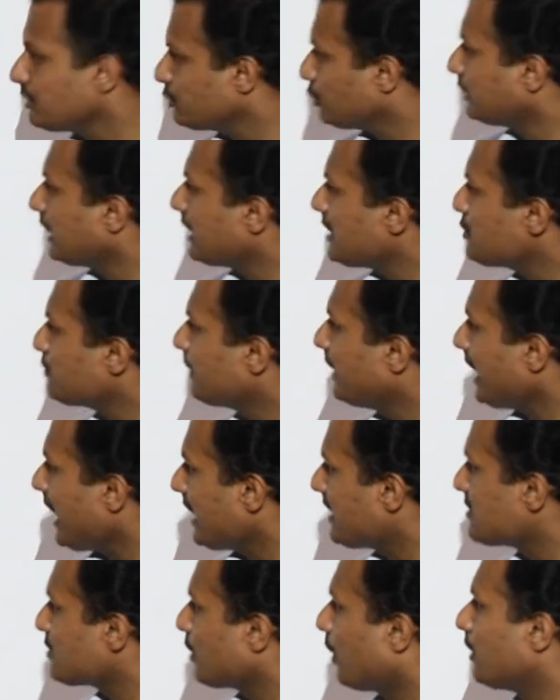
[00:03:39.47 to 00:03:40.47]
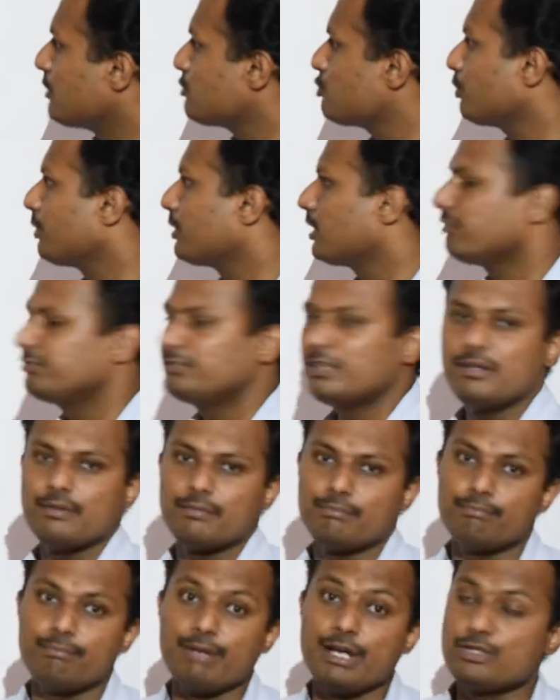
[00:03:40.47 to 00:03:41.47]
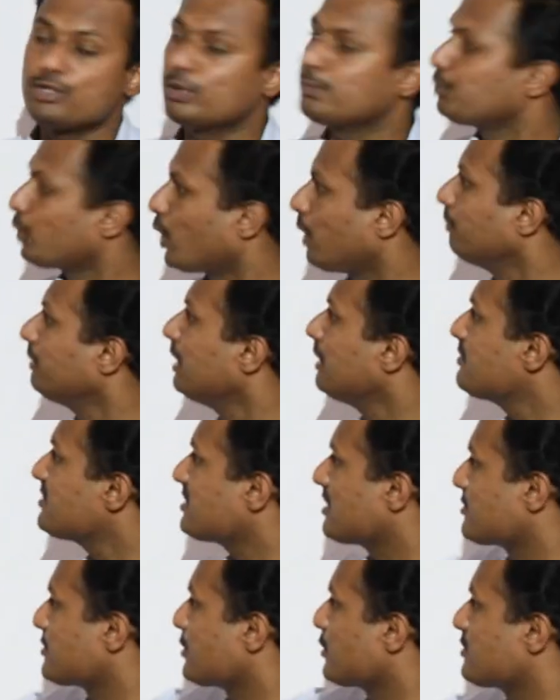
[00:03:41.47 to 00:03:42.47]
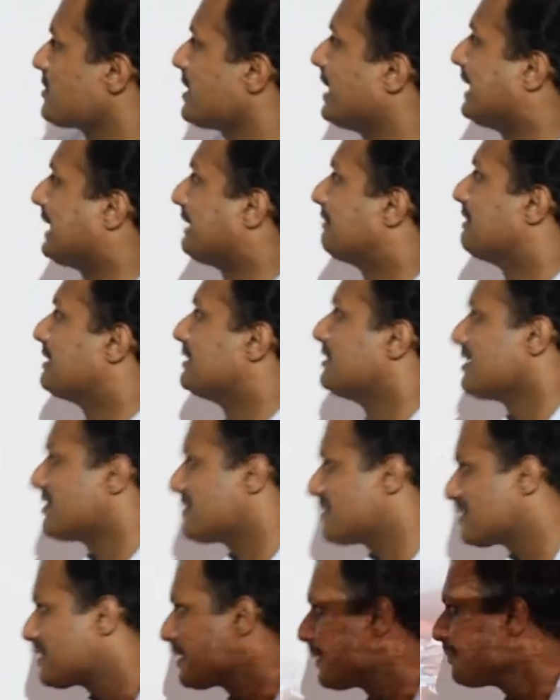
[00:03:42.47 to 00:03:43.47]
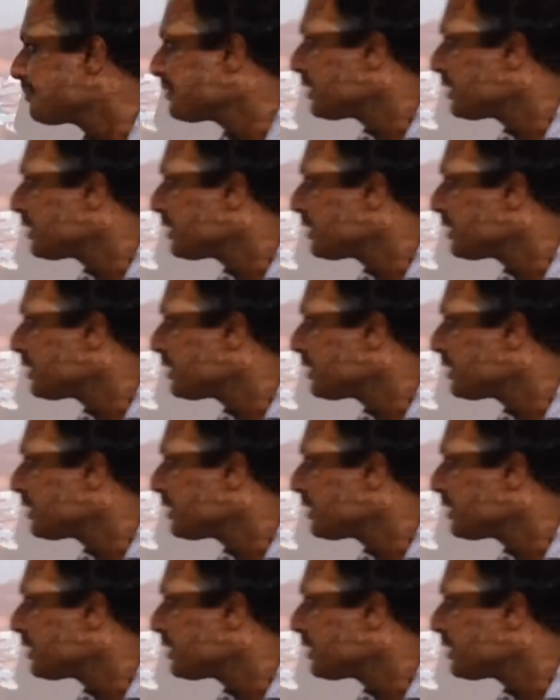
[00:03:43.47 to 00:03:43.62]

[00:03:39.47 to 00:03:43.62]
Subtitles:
So that is why it is also one of the major problems associated with this.